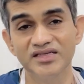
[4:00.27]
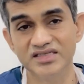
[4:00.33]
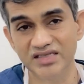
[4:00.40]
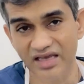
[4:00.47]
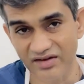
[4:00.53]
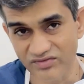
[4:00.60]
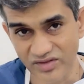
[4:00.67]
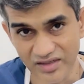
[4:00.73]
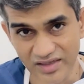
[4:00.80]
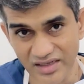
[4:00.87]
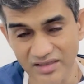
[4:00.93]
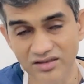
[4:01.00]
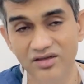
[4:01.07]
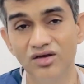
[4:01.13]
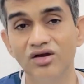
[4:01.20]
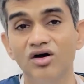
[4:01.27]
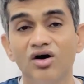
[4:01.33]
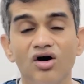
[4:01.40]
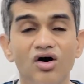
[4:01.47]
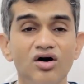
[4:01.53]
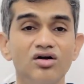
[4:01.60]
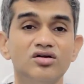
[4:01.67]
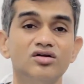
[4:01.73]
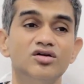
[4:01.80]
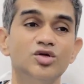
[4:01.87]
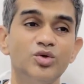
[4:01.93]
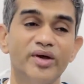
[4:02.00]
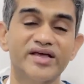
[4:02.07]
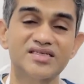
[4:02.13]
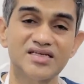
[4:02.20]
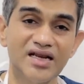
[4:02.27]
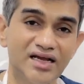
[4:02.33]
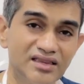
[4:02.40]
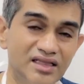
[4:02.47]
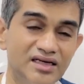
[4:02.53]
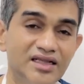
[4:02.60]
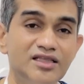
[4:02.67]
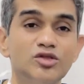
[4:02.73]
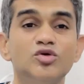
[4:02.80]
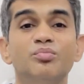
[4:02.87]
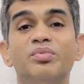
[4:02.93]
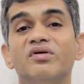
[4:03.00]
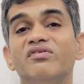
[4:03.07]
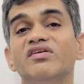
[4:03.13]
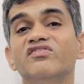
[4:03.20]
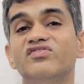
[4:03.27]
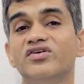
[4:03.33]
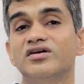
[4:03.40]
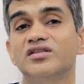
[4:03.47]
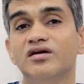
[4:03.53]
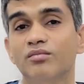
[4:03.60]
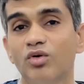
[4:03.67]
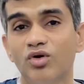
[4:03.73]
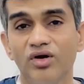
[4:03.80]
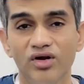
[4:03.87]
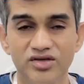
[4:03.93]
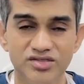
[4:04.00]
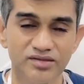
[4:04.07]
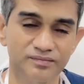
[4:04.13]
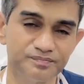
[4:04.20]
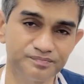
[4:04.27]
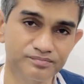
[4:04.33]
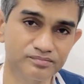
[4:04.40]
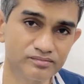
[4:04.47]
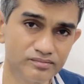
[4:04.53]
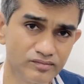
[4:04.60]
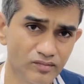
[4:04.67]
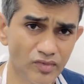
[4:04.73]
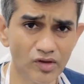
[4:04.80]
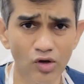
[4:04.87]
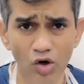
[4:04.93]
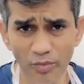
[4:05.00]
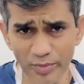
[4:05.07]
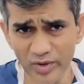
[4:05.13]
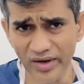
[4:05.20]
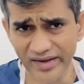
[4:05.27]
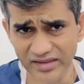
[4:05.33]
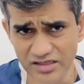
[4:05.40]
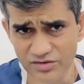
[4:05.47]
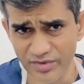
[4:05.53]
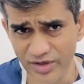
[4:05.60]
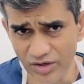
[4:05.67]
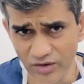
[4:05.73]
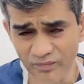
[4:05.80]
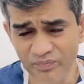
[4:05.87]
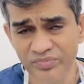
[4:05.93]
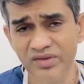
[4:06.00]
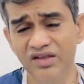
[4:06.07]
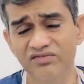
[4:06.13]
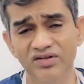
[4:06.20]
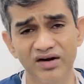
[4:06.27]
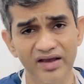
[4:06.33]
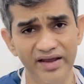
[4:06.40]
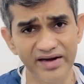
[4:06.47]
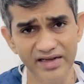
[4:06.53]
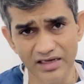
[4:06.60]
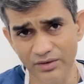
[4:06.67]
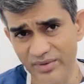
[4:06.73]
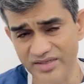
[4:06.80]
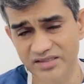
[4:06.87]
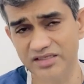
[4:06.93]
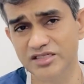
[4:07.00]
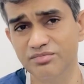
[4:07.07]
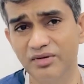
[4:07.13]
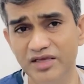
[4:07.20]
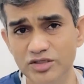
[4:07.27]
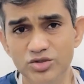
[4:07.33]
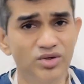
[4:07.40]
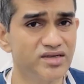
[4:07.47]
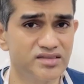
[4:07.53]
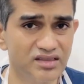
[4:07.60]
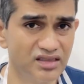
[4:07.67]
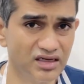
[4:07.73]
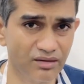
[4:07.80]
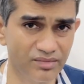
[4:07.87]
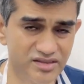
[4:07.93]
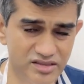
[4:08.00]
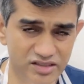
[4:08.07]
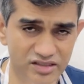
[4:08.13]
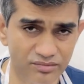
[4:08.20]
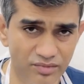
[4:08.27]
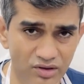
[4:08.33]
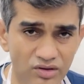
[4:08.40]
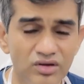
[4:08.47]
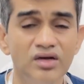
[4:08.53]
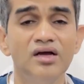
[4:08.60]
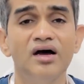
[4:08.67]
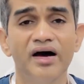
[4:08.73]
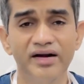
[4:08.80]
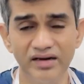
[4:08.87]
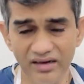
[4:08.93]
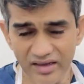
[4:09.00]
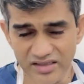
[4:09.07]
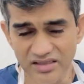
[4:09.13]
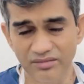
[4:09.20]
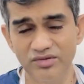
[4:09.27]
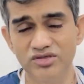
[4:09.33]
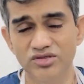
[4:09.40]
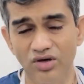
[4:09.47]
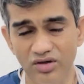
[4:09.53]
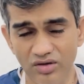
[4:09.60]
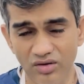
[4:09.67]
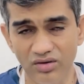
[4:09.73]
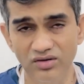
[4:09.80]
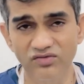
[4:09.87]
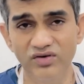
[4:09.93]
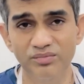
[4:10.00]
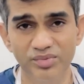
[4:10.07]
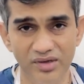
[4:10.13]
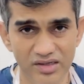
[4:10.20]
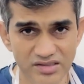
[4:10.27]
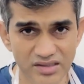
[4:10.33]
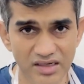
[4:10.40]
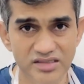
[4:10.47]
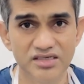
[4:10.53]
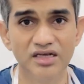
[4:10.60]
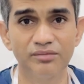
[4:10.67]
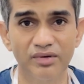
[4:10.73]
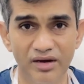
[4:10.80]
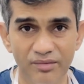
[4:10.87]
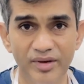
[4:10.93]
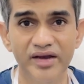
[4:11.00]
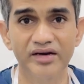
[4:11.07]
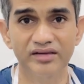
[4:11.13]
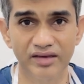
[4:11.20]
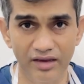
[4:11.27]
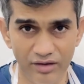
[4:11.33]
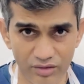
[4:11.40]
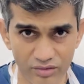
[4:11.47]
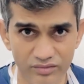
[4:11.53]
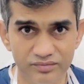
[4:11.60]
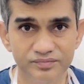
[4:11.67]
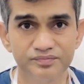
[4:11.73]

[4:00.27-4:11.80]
save the teeth or to extract the teeth to prevent further bone loss. Hope you like this video. If there are any questions, please do ask in the comment section below. Until next time, this is Dr. Arun from Pearls Dentistry. Bye bye and thank you.